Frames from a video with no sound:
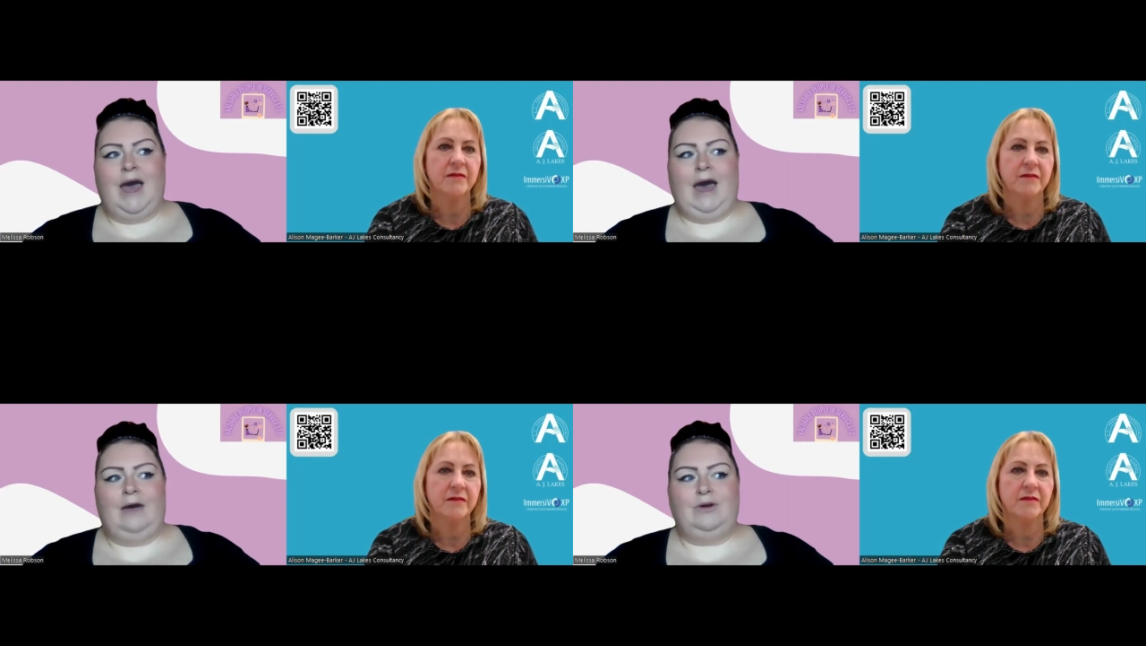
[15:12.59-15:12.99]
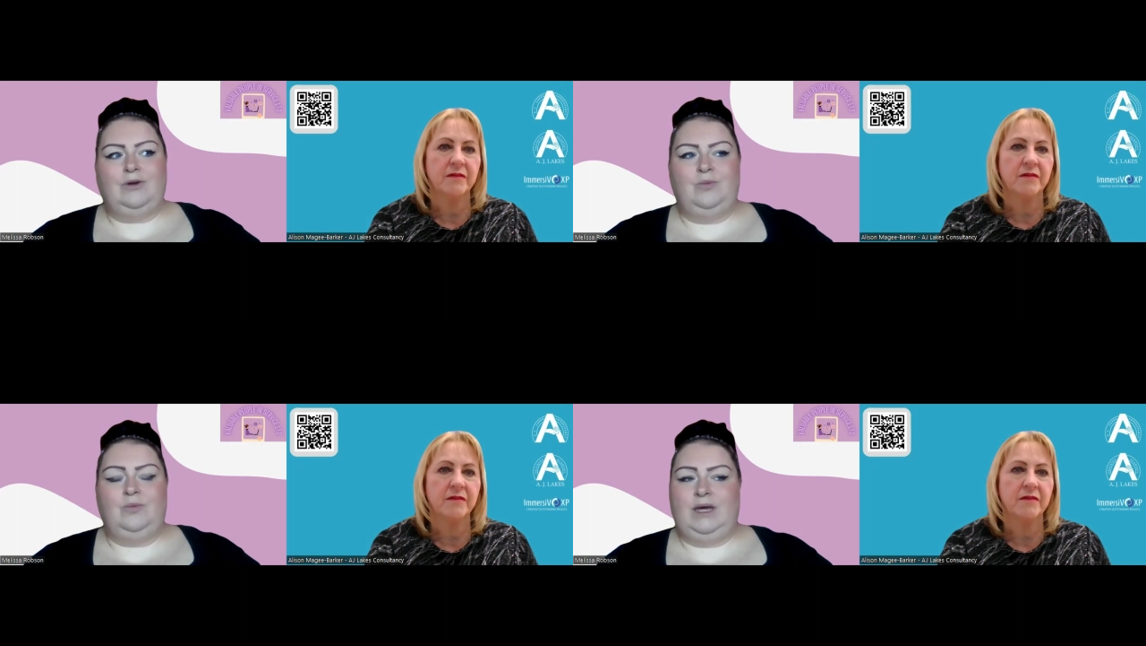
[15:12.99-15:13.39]
Speaker 1: How
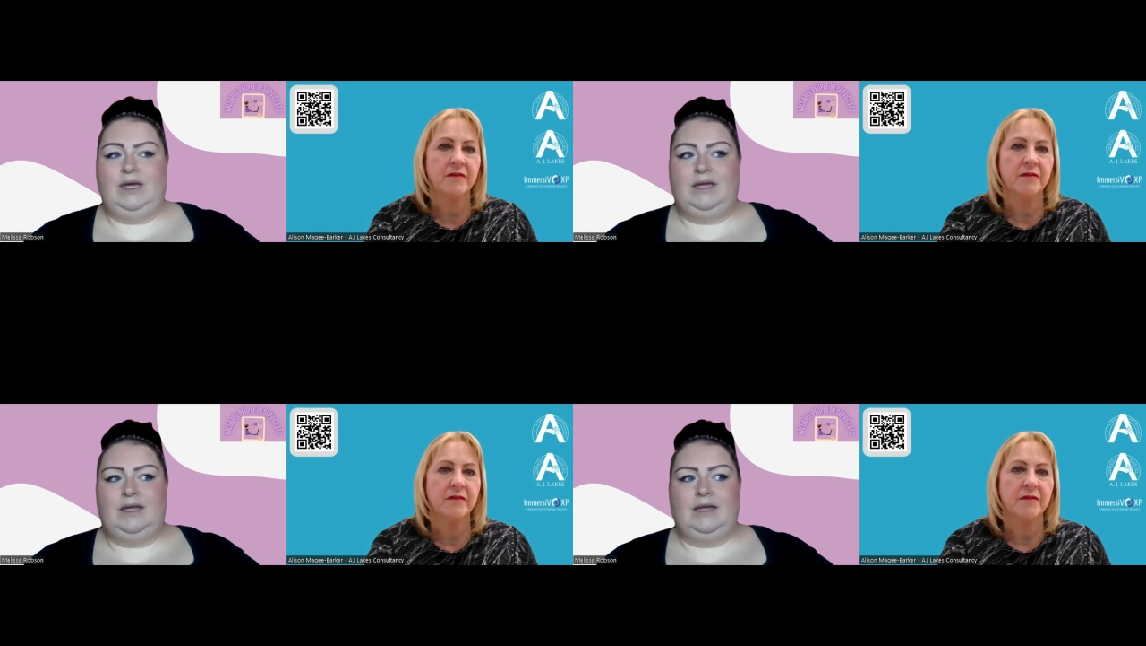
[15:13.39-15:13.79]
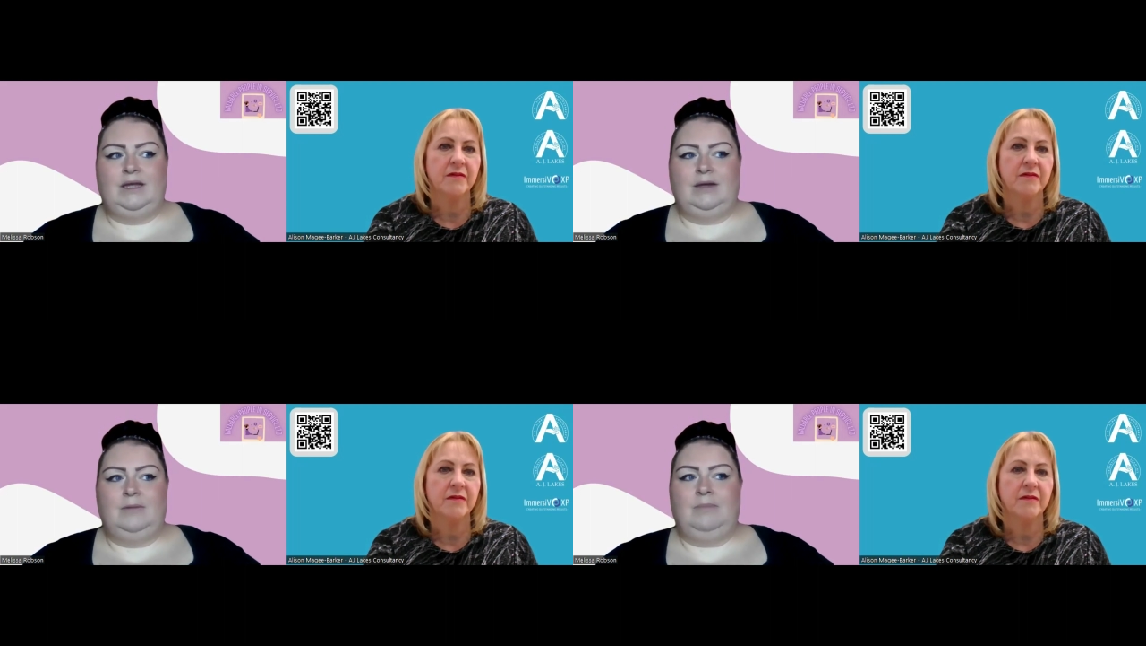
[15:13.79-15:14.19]
can we
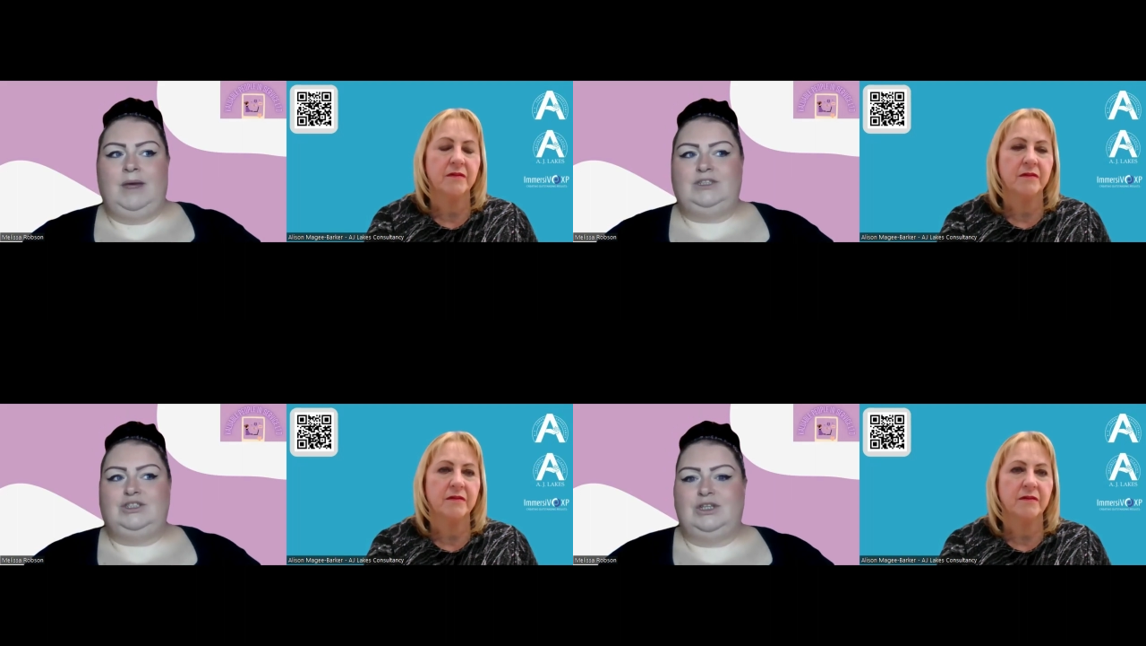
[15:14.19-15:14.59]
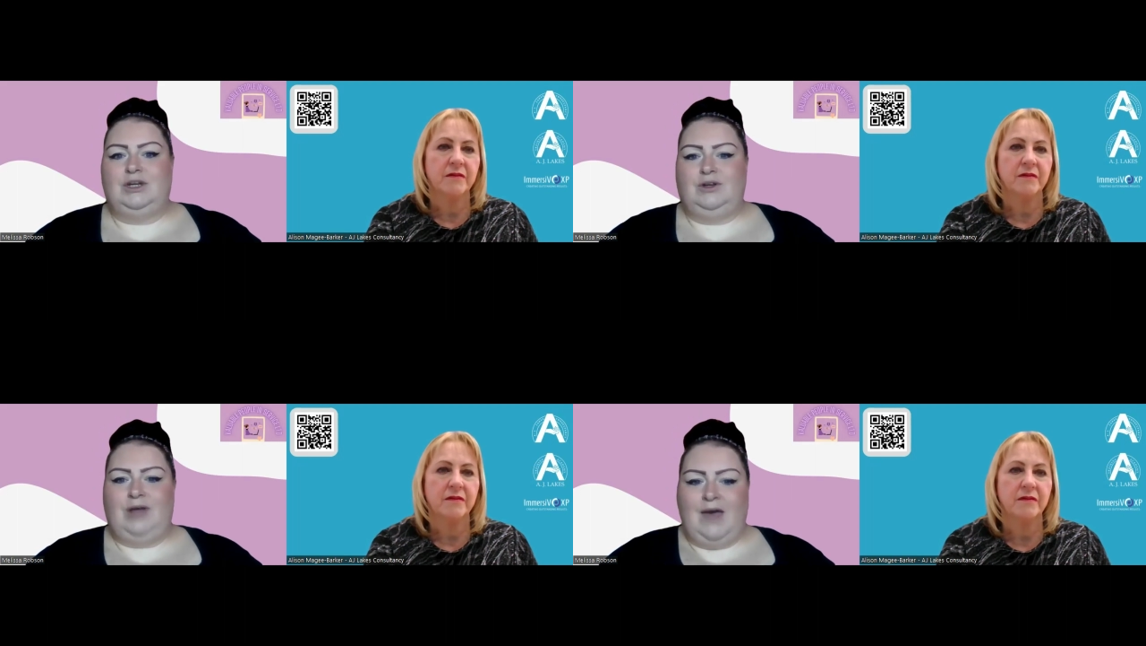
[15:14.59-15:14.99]
make sure
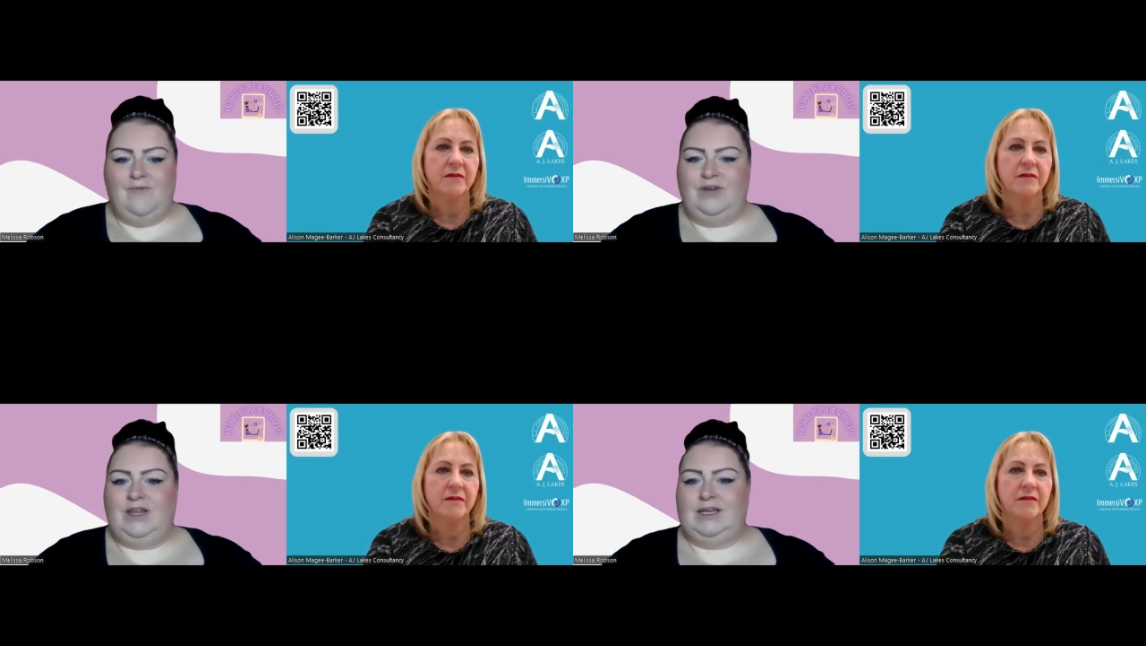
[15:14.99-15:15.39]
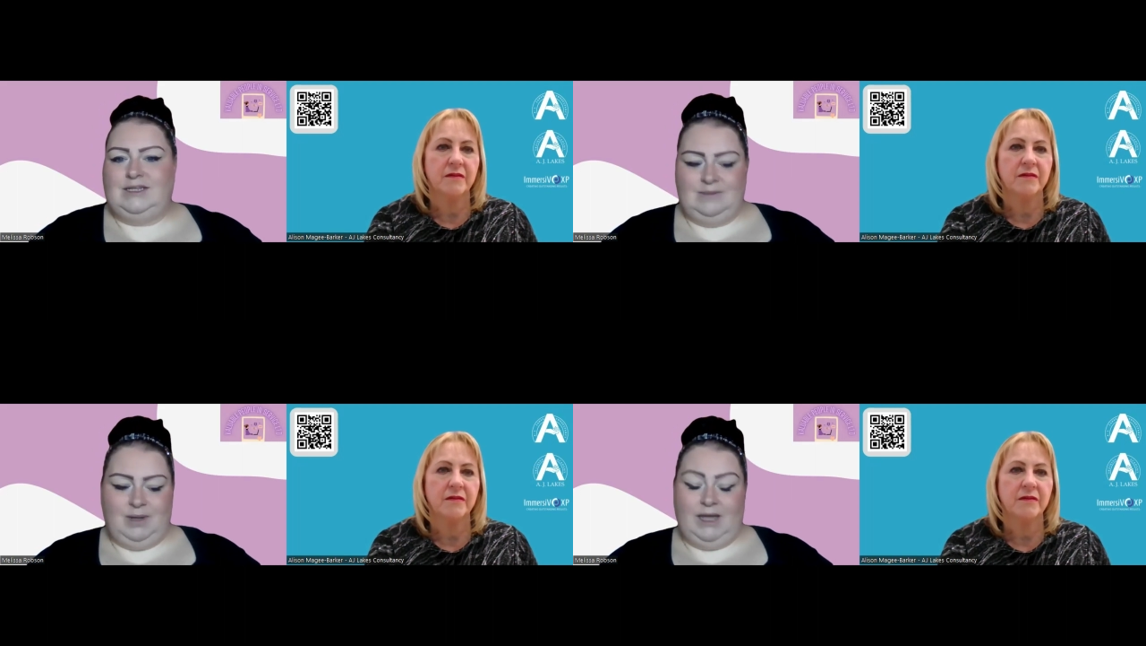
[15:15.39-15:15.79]
that everything
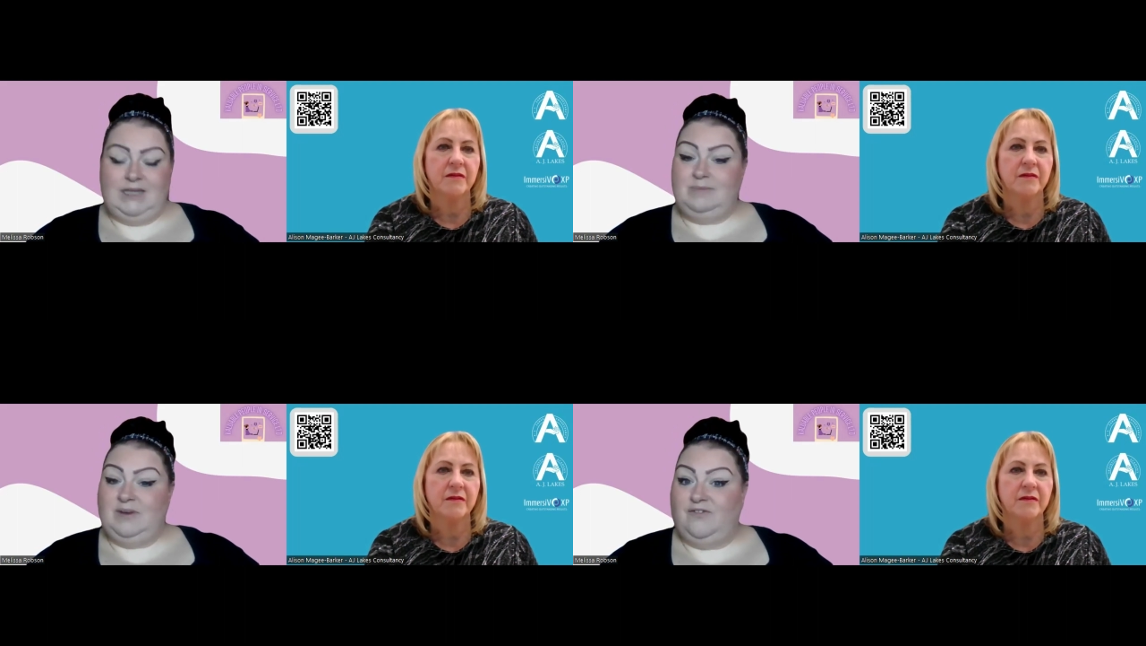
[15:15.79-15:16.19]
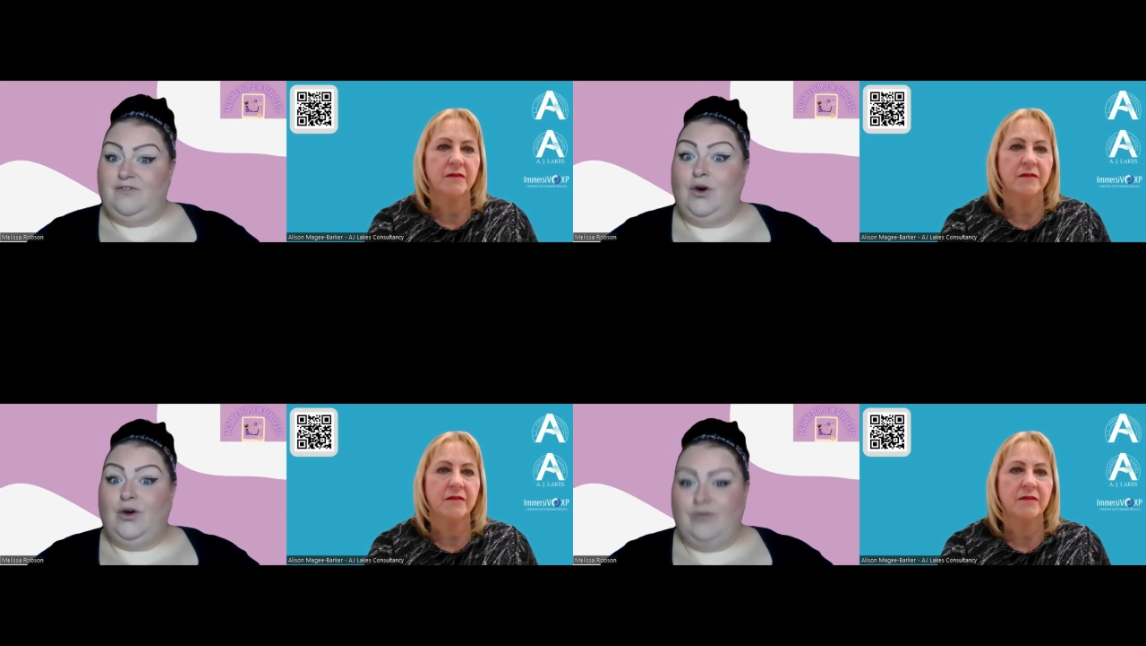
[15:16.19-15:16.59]
is in place
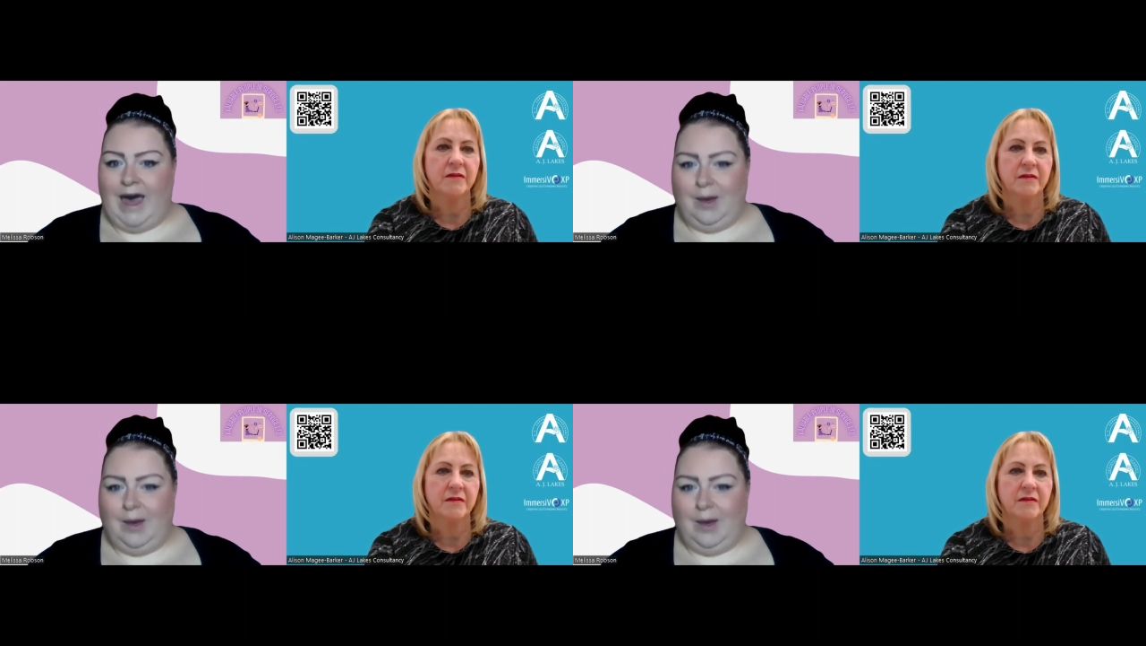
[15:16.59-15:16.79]
before that